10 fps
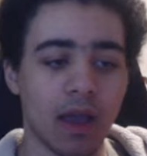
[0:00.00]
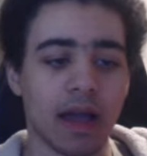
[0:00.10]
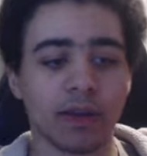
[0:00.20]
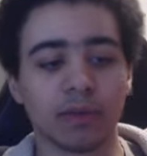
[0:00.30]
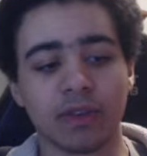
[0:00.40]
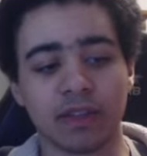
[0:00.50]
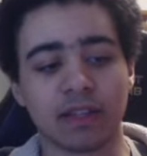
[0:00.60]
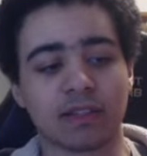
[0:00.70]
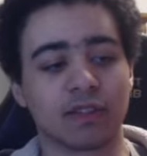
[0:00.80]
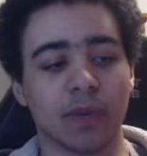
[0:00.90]
I don't think
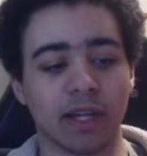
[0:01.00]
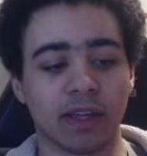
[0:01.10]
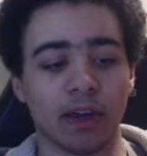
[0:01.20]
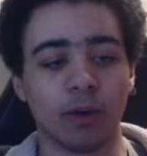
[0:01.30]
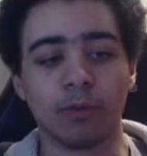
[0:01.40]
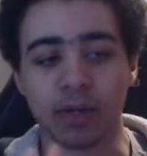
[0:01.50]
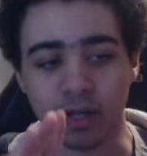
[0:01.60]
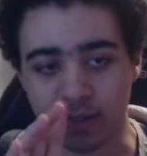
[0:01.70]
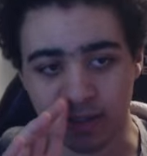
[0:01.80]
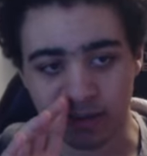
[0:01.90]
this is the way to go
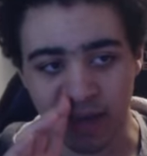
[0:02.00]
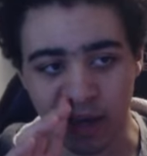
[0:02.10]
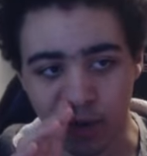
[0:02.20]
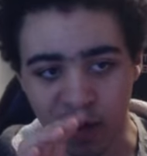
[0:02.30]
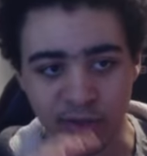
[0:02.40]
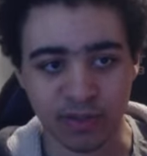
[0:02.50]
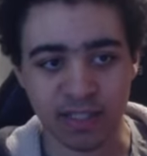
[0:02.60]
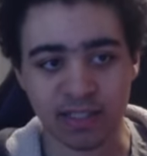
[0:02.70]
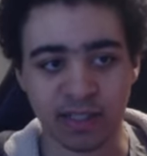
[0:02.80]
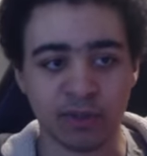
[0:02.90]
because of how other
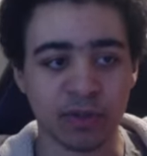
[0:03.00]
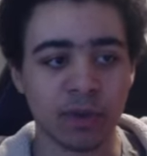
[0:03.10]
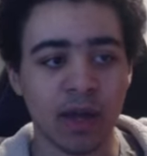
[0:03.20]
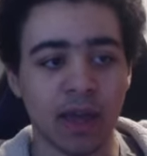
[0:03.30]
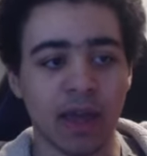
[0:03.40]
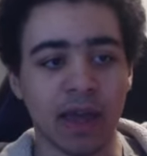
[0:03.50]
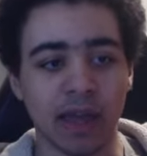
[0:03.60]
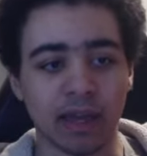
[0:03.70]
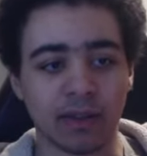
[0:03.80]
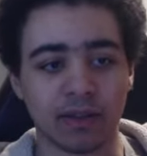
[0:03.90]
sets give you.
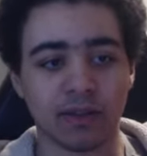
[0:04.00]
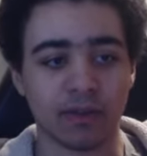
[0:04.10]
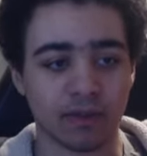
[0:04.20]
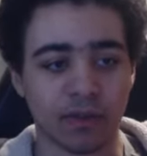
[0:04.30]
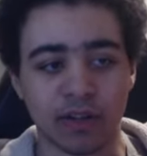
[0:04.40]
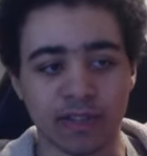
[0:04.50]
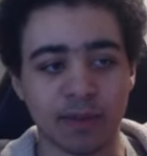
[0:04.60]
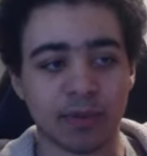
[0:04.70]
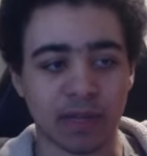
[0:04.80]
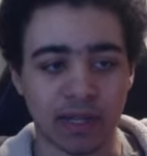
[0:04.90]
And for
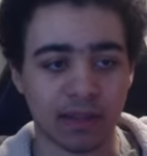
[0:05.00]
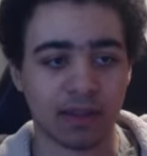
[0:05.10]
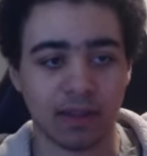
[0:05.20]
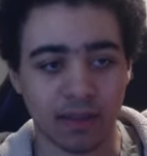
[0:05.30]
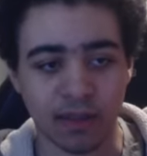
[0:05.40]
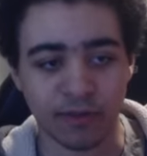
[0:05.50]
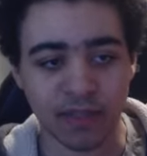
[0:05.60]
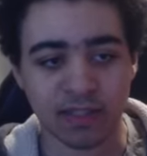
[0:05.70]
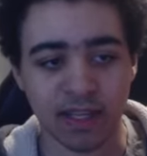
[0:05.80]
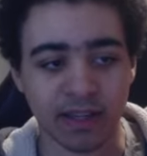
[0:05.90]
example, like the
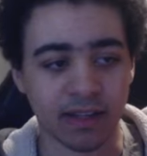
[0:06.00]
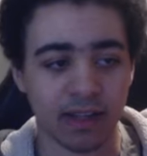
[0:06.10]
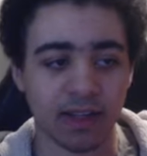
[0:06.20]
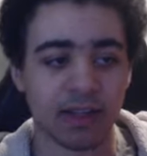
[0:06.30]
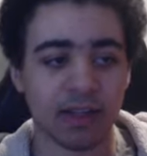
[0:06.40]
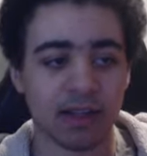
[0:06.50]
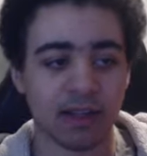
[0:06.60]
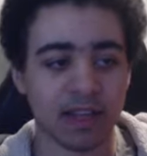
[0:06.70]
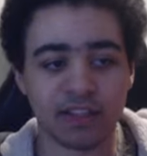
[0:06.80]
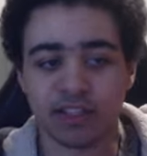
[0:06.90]
Fizz set,
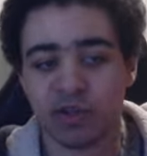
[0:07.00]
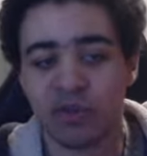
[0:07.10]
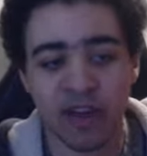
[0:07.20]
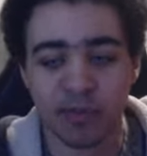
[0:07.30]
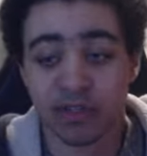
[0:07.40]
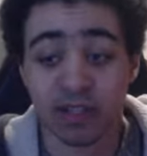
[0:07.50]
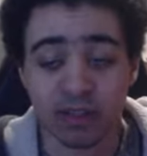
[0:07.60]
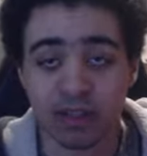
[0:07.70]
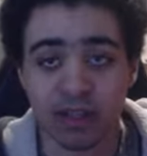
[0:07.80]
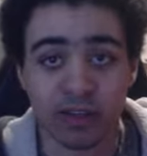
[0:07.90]
that's just 35%
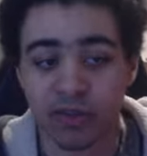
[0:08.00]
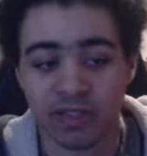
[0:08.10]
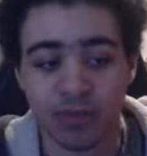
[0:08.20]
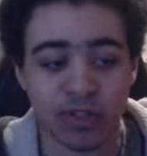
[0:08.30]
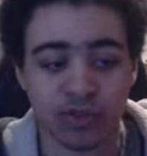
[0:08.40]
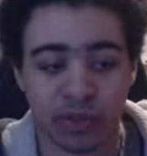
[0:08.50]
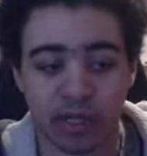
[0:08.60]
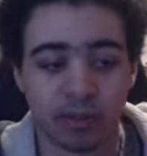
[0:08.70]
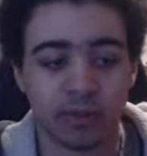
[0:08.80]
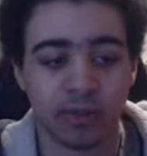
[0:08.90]
increased damage straight up.